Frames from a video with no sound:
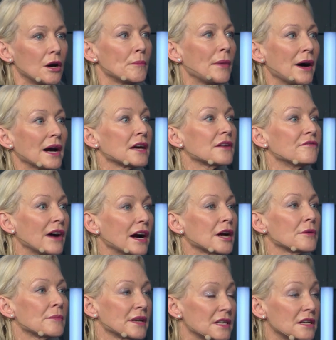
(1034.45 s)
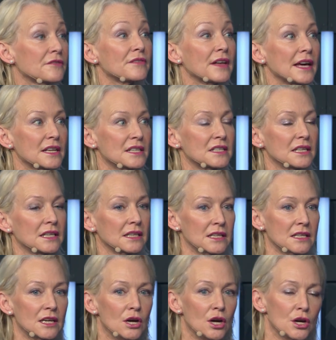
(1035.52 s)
by environment if that is needed.